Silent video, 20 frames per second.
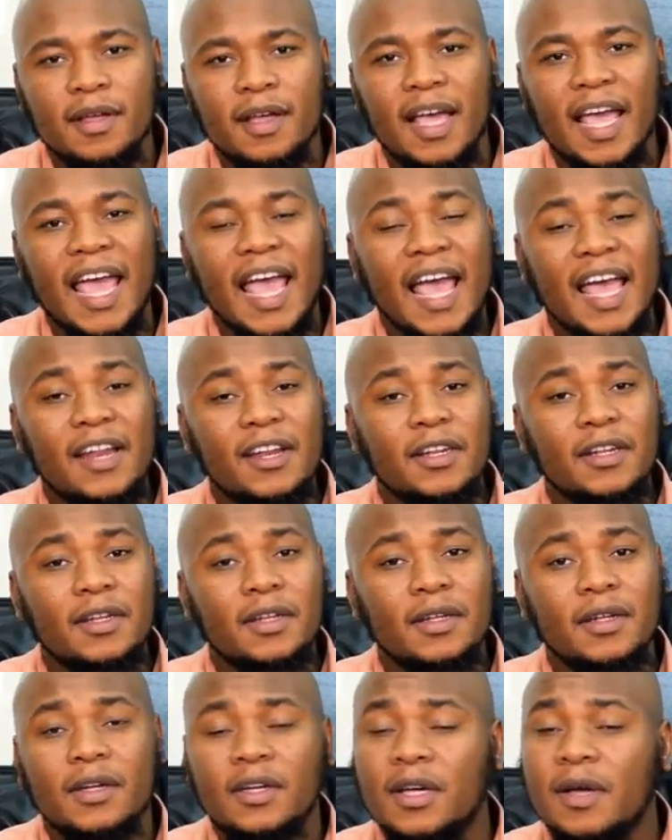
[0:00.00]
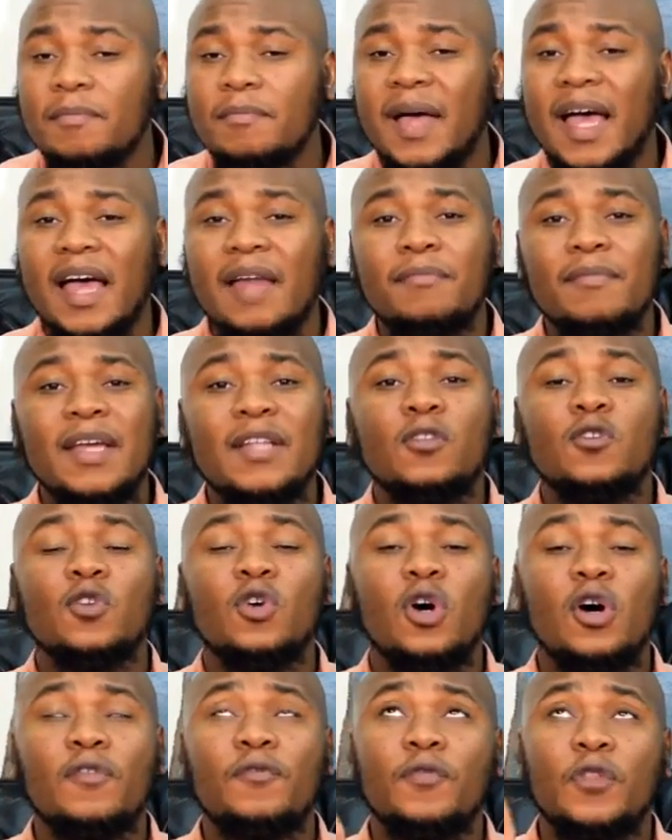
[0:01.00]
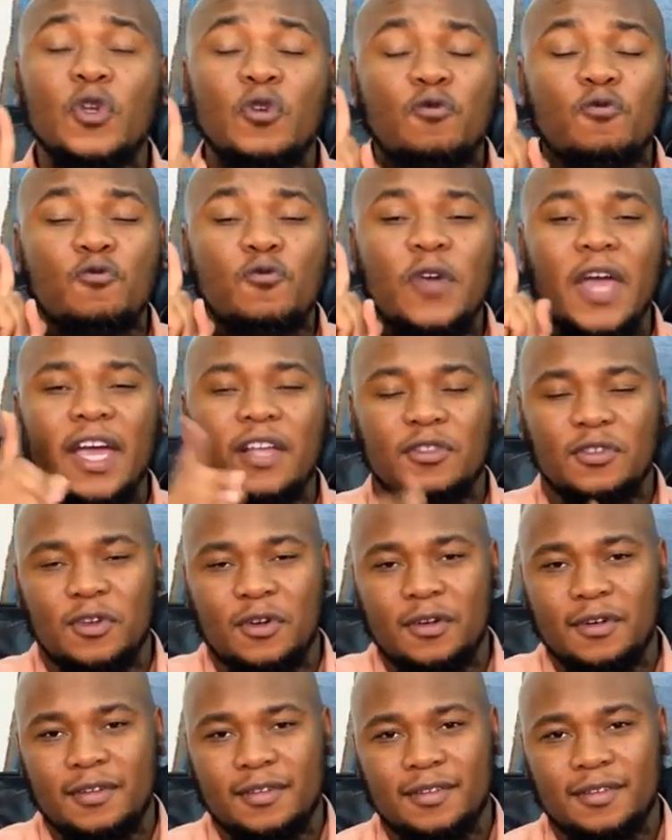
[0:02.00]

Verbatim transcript: and commandments of the Creator.